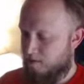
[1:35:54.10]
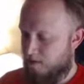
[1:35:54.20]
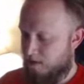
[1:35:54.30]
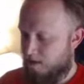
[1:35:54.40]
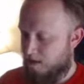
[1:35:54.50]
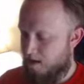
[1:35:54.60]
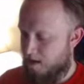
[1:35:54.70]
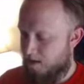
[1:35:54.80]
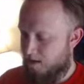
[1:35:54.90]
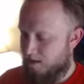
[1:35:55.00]
Let's
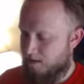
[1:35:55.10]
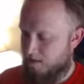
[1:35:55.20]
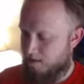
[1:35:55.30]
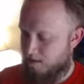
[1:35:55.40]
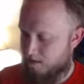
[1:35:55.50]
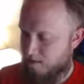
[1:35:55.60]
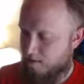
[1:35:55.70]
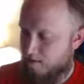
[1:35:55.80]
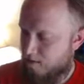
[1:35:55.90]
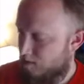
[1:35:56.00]
get...
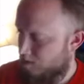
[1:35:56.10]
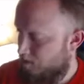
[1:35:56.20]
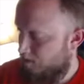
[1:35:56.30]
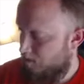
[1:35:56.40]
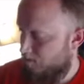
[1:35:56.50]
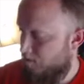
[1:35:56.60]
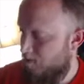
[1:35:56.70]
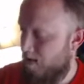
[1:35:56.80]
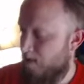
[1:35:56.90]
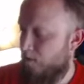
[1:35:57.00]
We
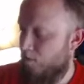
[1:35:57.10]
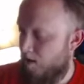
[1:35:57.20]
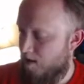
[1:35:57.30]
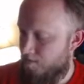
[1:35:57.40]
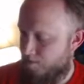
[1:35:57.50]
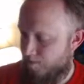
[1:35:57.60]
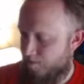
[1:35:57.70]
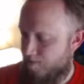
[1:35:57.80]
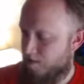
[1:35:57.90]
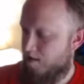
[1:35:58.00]
already have the 1.
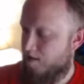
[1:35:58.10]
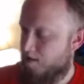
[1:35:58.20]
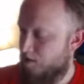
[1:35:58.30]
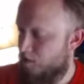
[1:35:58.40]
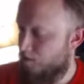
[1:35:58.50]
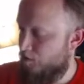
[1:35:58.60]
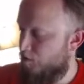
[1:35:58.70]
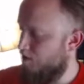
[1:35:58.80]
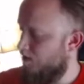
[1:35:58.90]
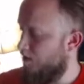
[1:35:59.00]
2 and
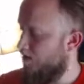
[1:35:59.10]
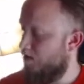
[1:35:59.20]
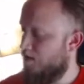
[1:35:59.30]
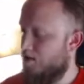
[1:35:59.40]
draw a card.